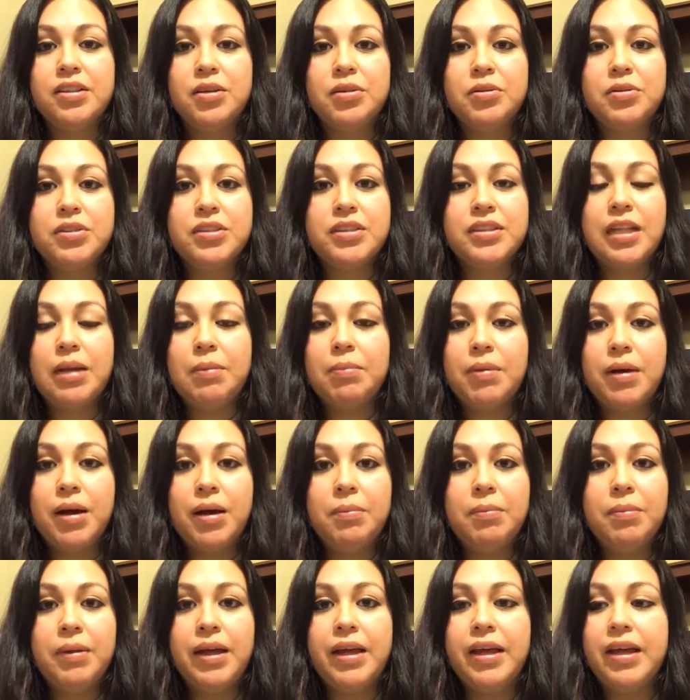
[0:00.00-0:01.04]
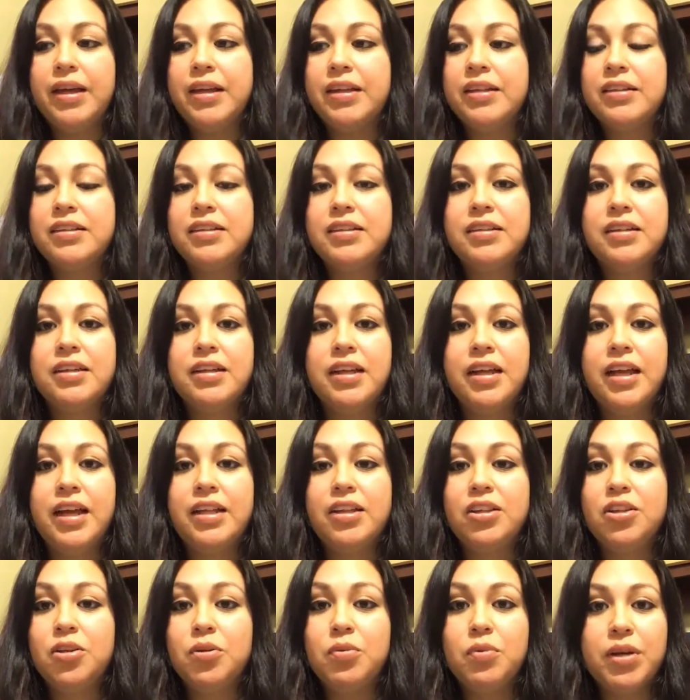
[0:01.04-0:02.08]
step up and
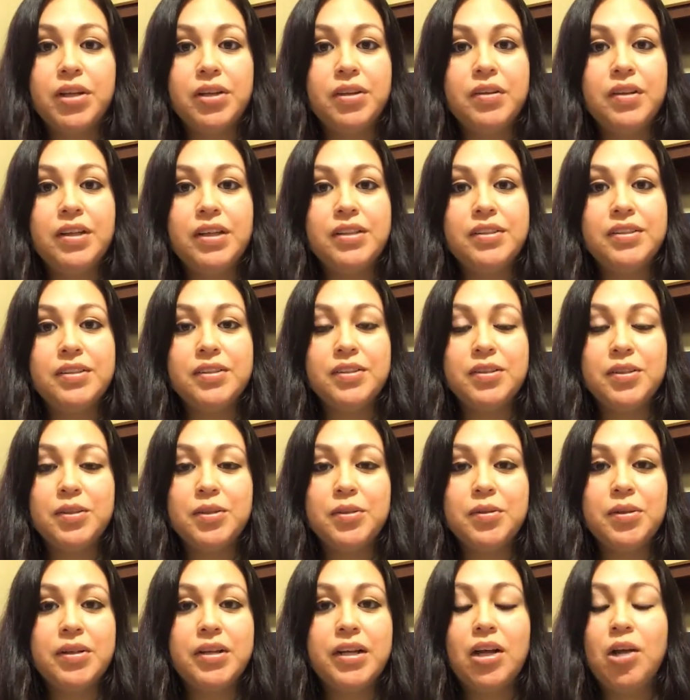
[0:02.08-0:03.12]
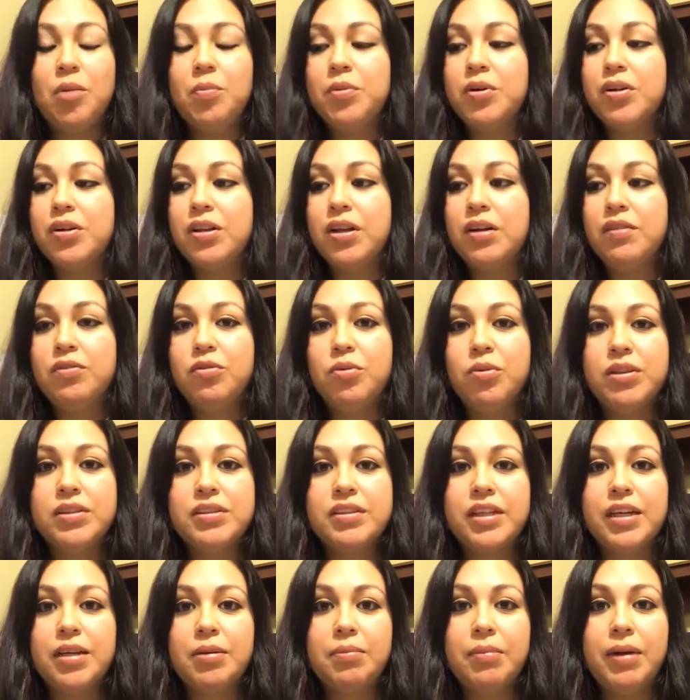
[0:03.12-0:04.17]
do what you need to do and help your loved ones
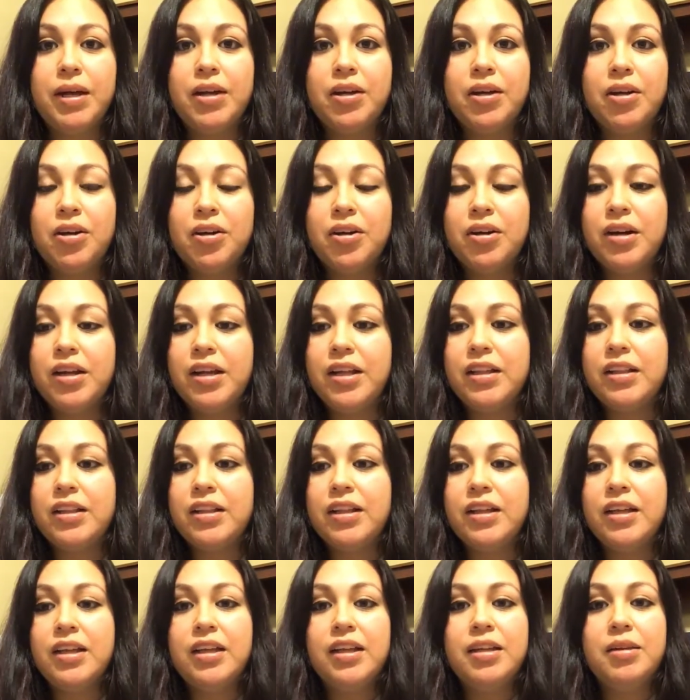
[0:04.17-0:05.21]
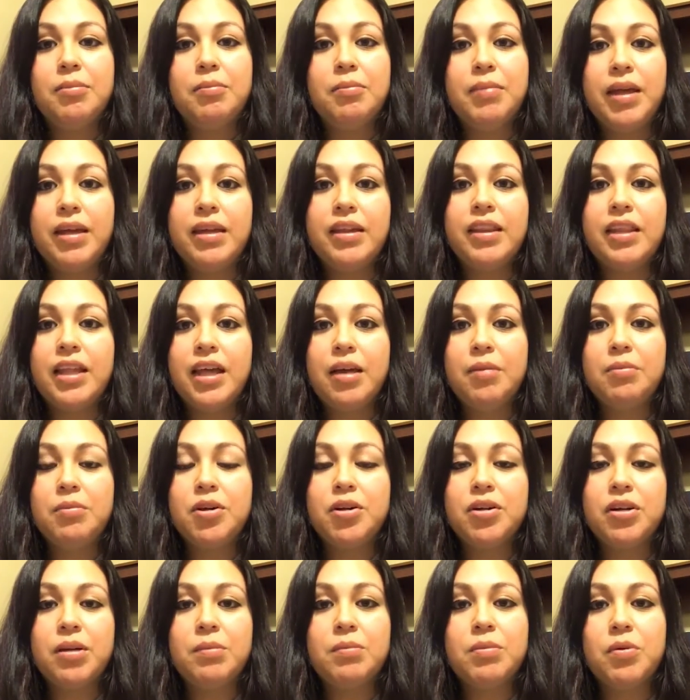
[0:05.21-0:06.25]
get better and make them your
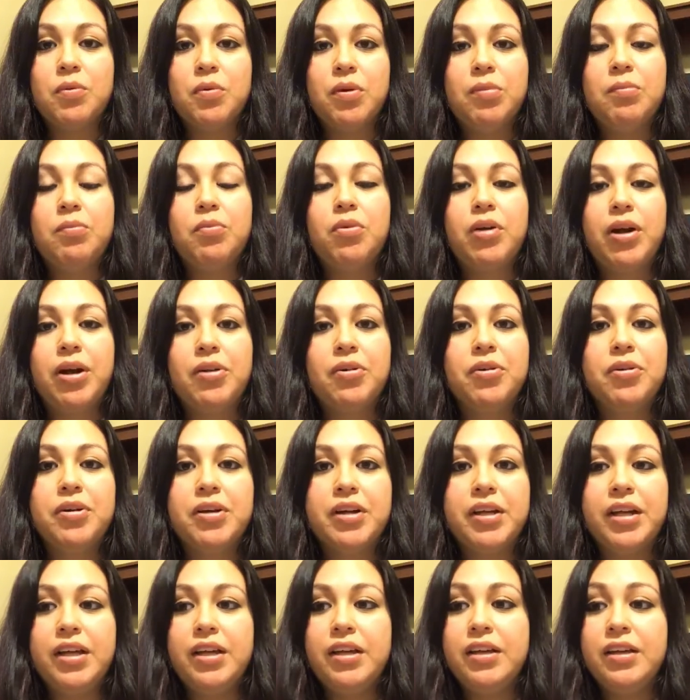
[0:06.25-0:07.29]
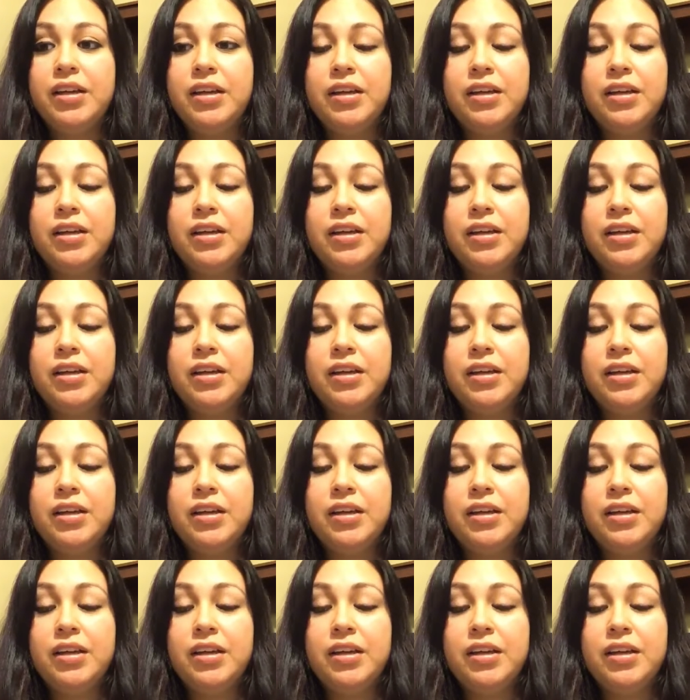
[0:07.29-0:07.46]
number one priority,